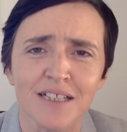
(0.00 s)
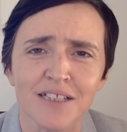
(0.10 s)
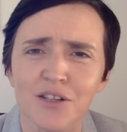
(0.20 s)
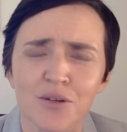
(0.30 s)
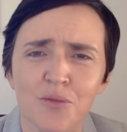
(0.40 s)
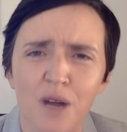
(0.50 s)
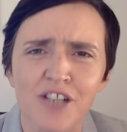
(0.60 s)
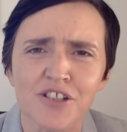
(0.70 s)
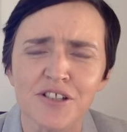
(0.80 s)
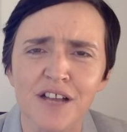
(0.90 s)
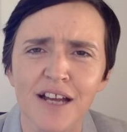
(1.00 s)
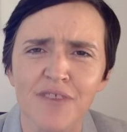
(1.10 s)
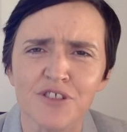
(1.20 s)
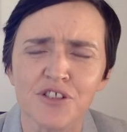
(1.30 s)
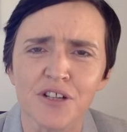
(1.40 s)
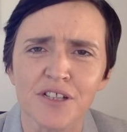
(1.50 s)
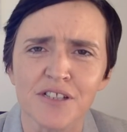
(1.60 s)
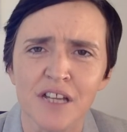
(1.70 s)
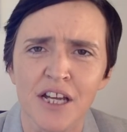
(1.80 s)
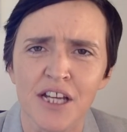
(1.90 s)
So why should I have a
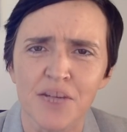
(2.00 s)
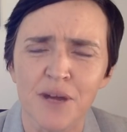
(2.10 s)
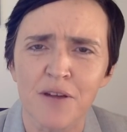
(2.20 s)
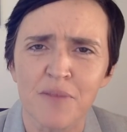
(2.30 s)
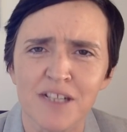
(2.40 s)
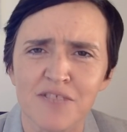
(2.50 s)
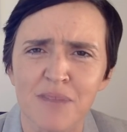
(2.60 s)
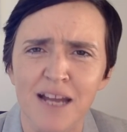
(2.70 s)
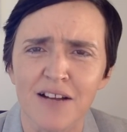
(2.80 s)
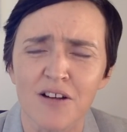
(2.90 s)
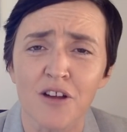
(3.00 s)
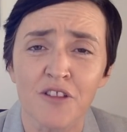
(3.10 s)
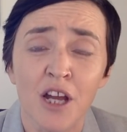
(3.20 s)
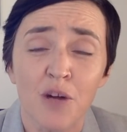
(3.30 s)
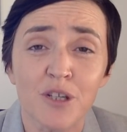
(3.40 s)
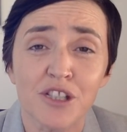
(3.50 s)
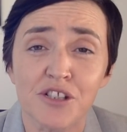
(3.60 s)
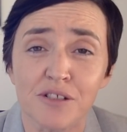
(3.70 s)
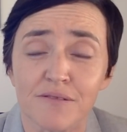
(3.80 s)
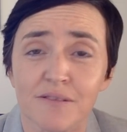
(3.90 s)
choice to wear a piece of black cloth,
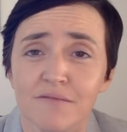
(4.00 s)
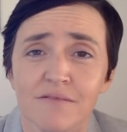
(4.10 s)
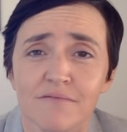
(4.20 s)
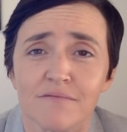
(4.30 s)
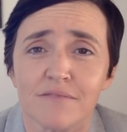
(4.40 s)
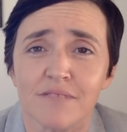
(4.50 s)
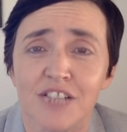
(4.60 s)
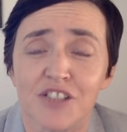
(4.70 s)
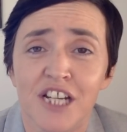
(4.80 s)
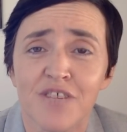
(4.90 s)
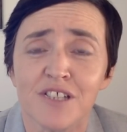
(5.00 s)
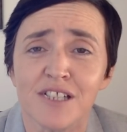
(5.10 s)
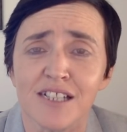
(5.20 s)
which achieves the